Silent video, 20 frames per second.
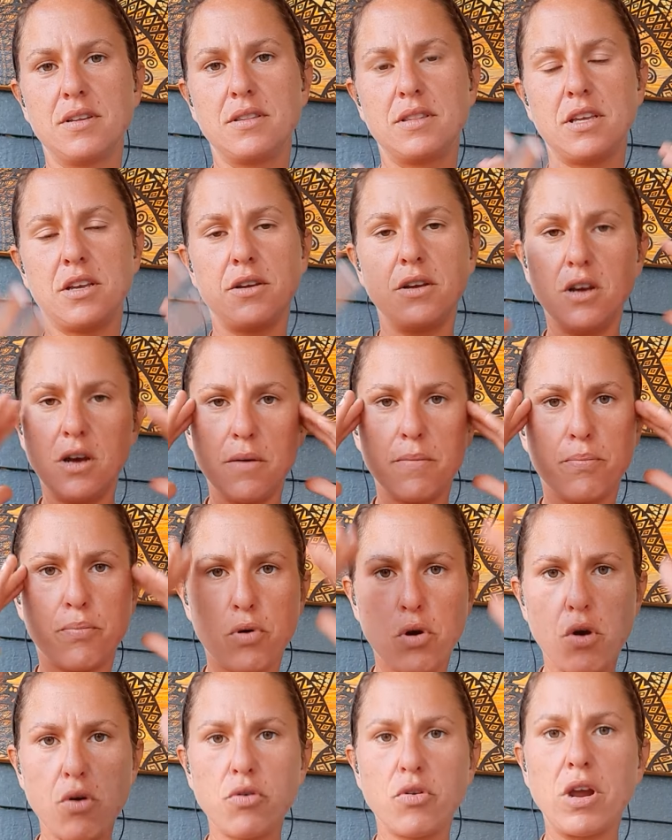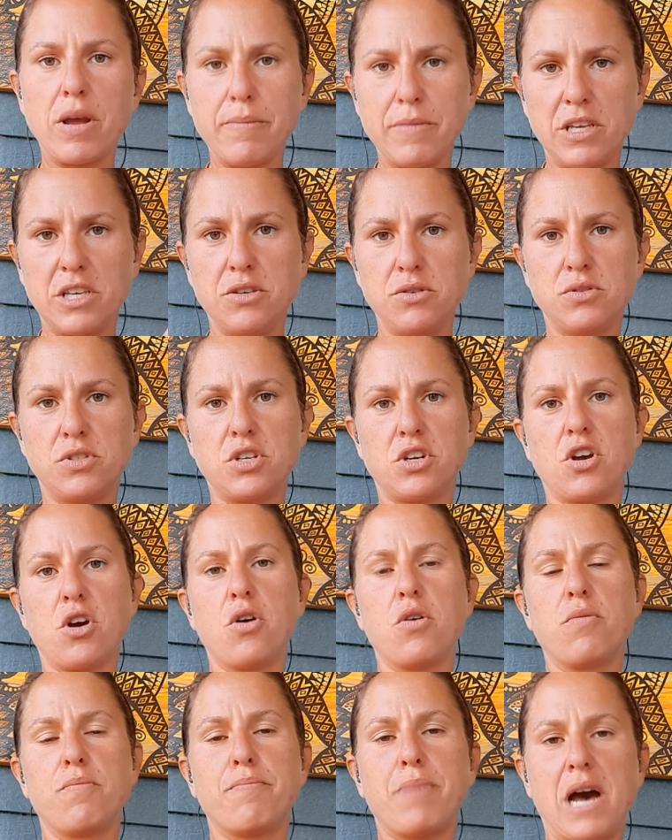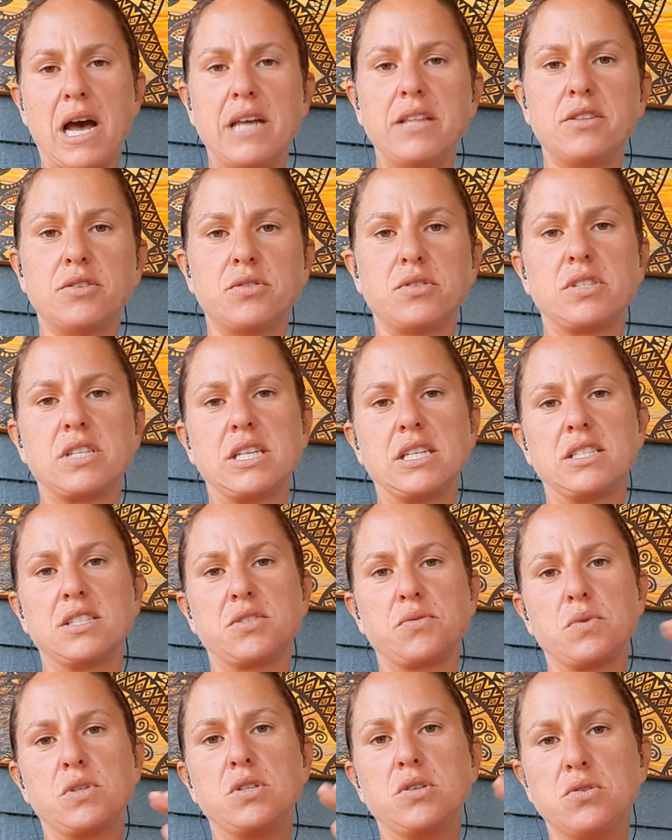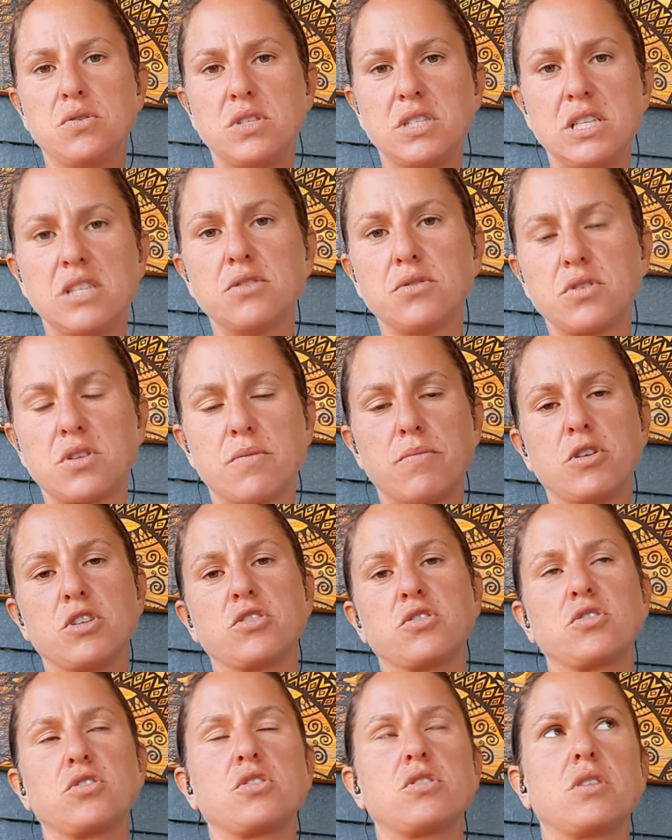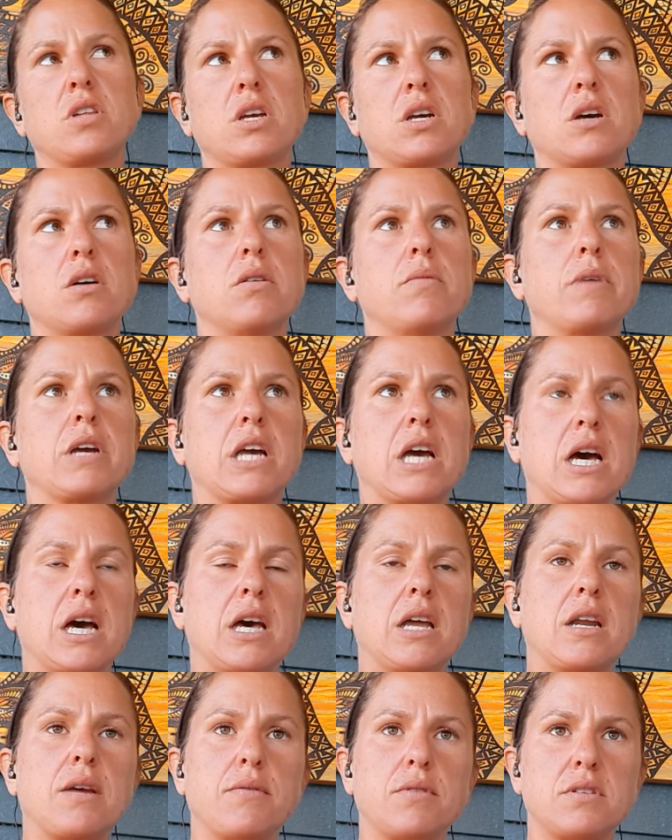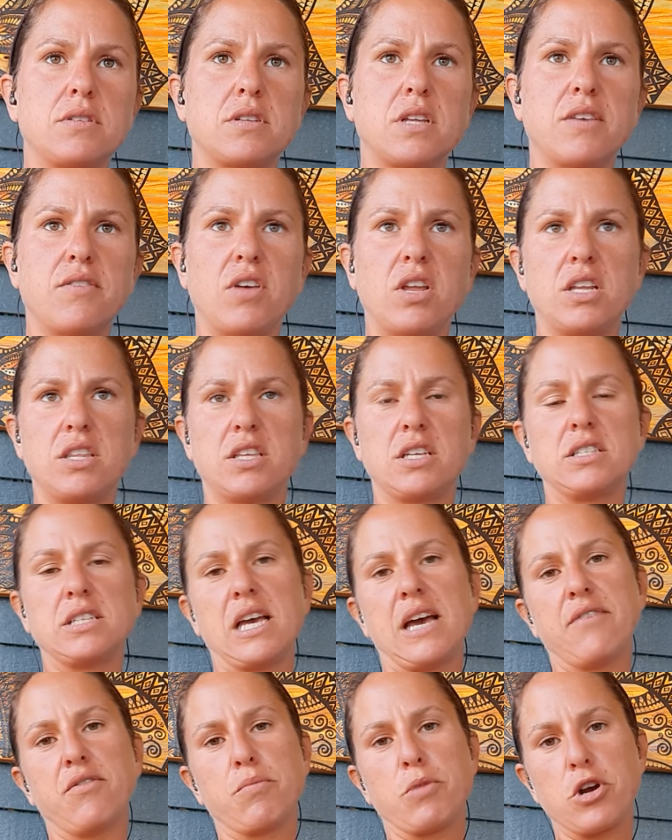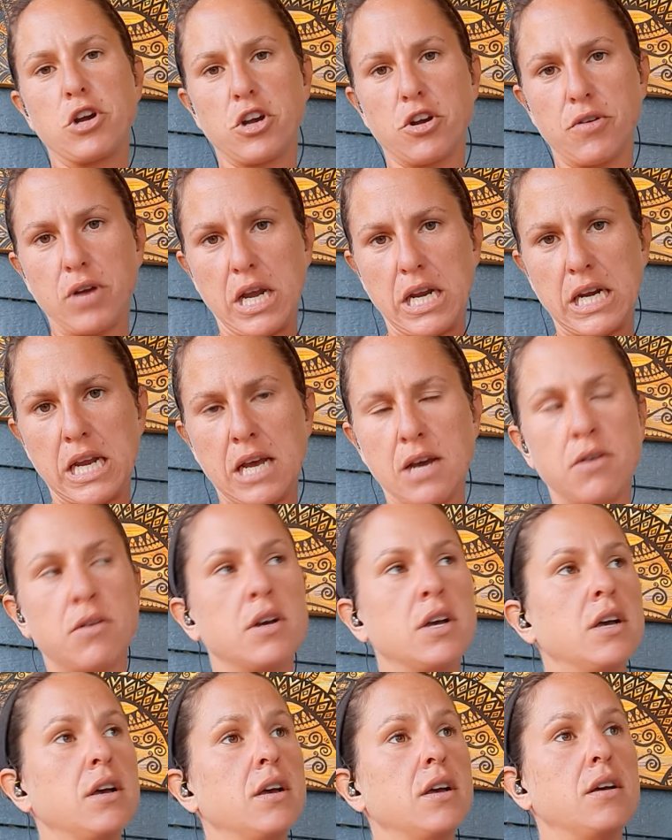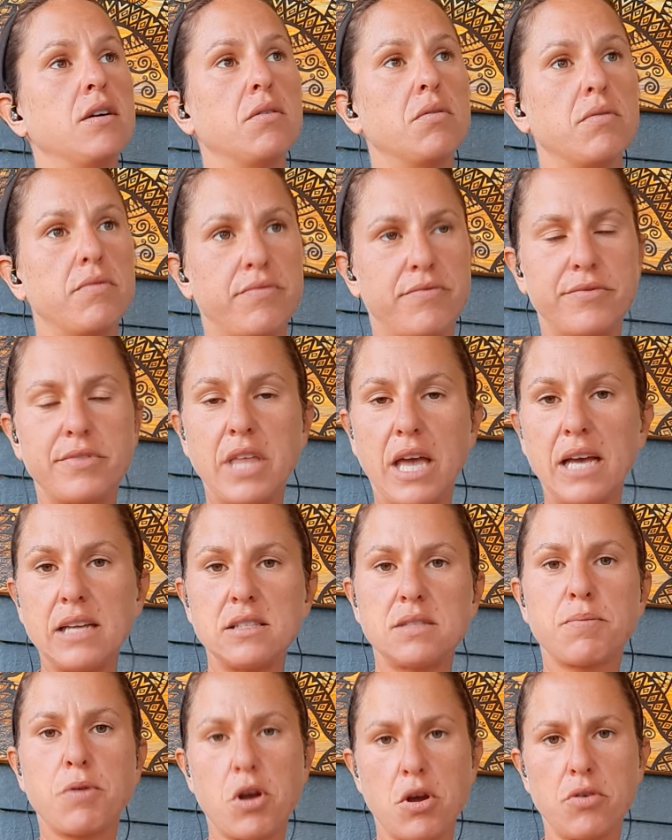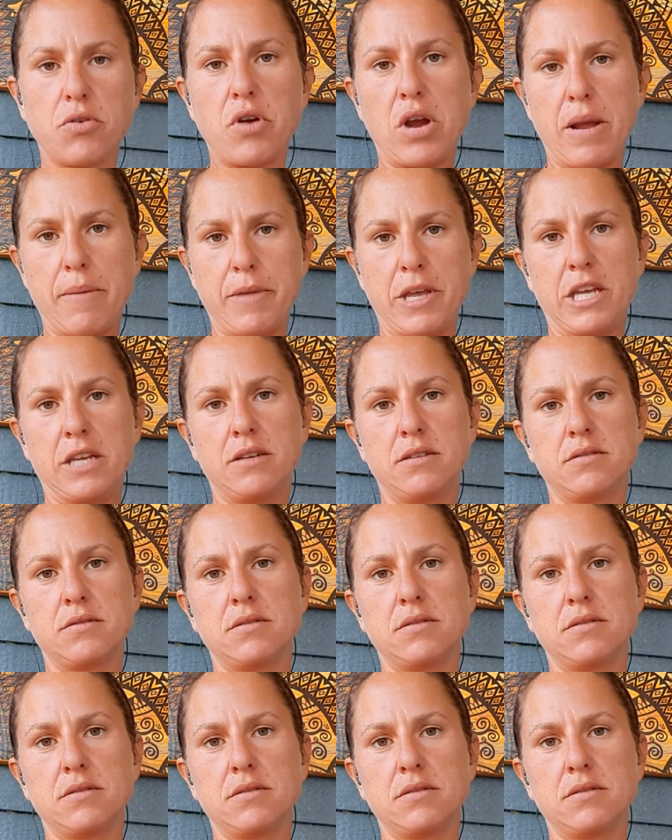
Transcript: They are programming you to go buy those things. When you see those commercials, you're like, oh my God, I would give anything to have a burger right now. That's programming.